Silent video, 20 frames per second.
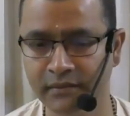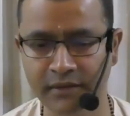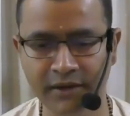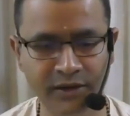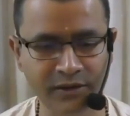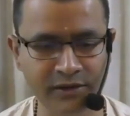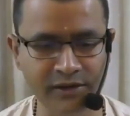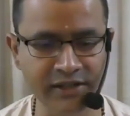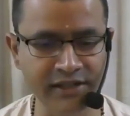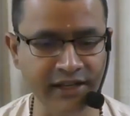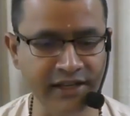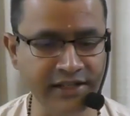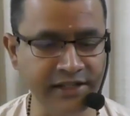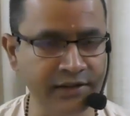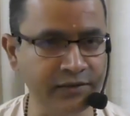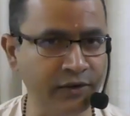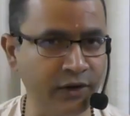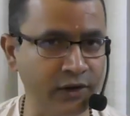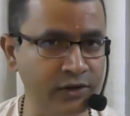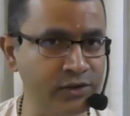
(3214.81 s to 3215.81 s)
Now, this is easy
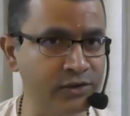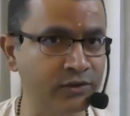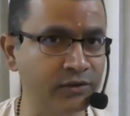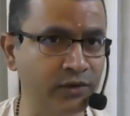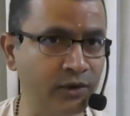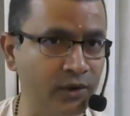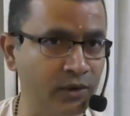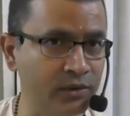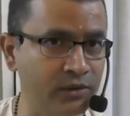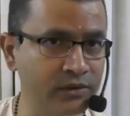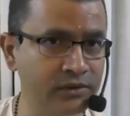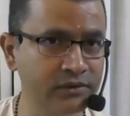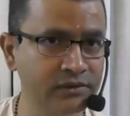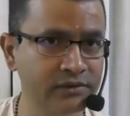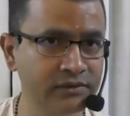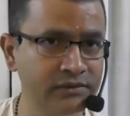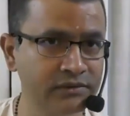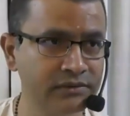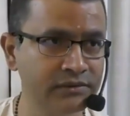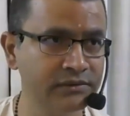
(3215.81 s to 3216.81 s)
for us to follow.
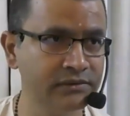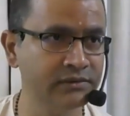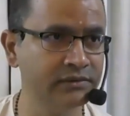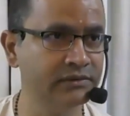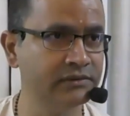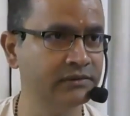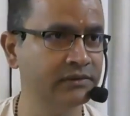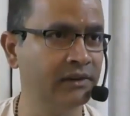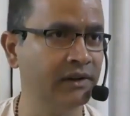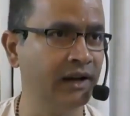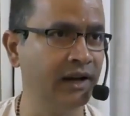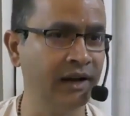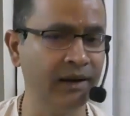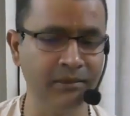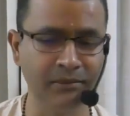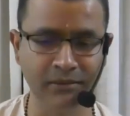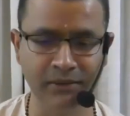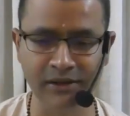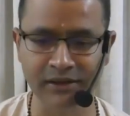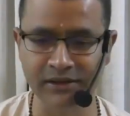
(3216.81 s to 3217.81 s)
I
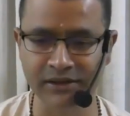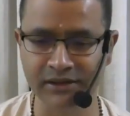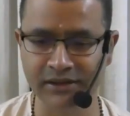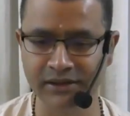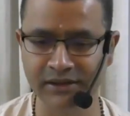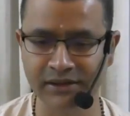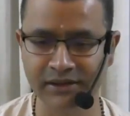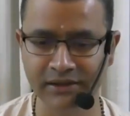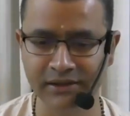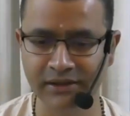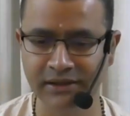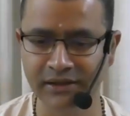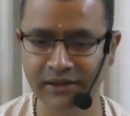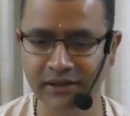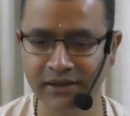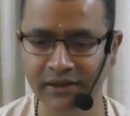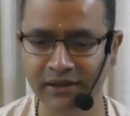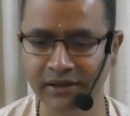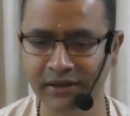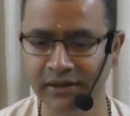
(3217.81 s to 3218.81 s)
am this,
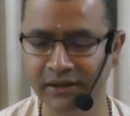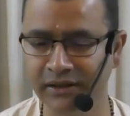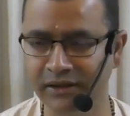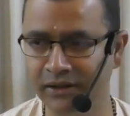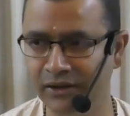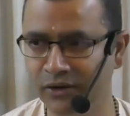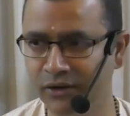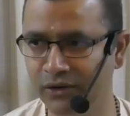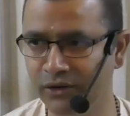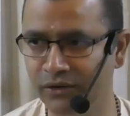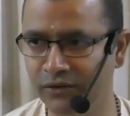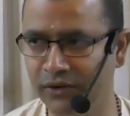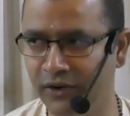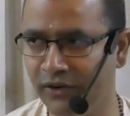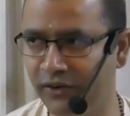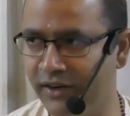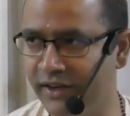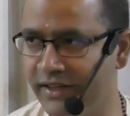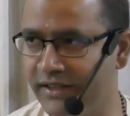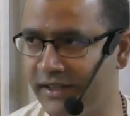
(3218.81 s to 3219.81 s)

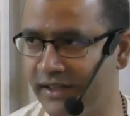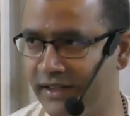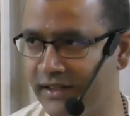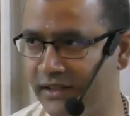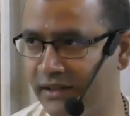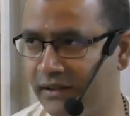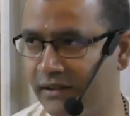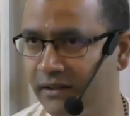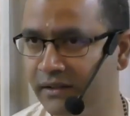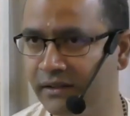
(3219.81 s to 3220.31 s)
flowery season.